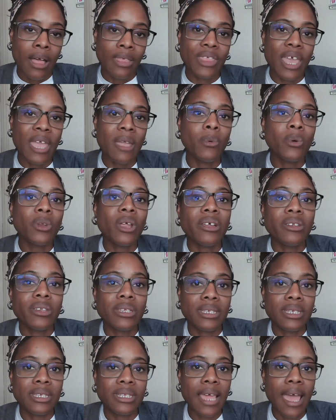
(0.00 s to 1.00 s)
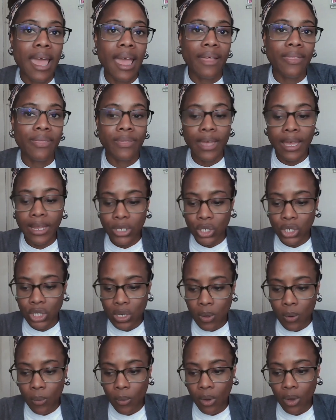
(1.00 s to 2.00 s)
they would understand that, you
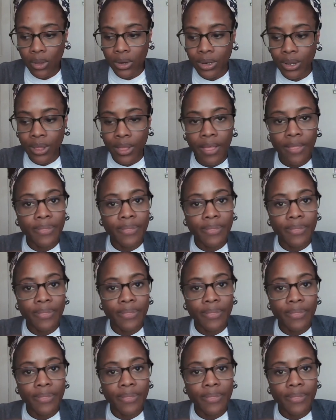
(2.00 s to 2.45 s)
know what,